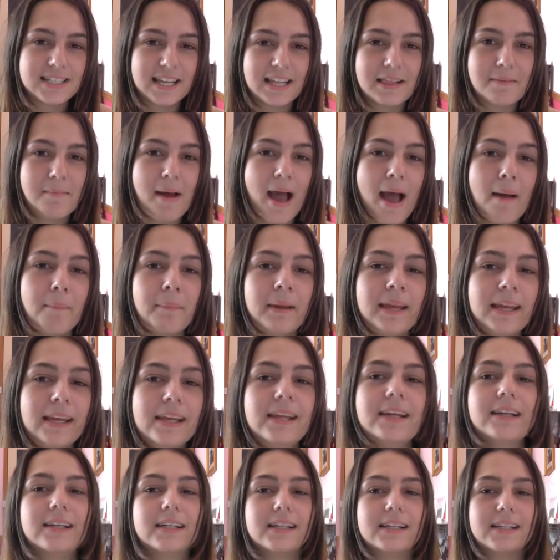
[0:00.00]
to see them
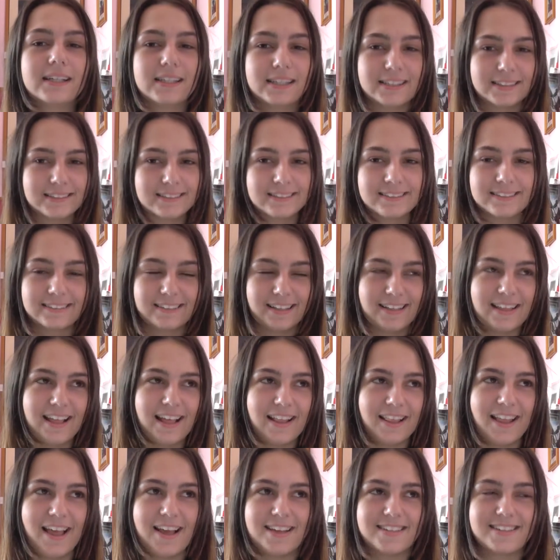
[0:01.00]
happy. And
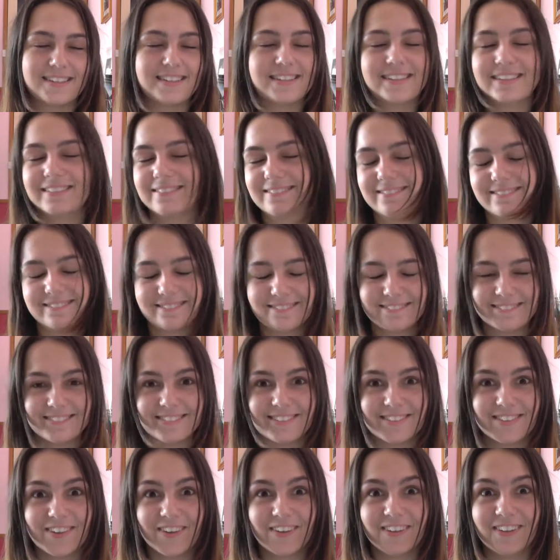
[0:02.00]
that lasted
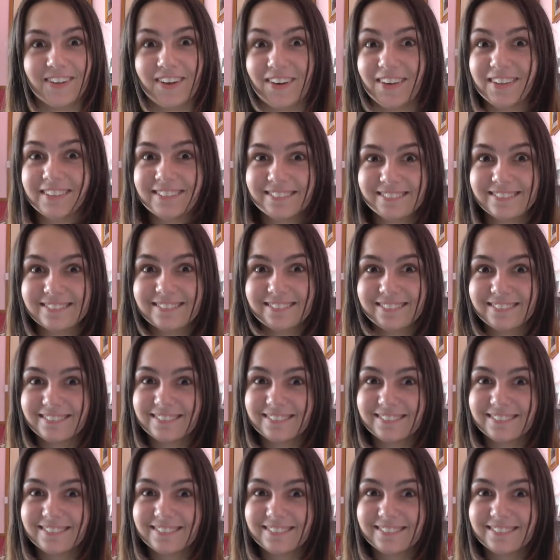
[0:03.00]
so long.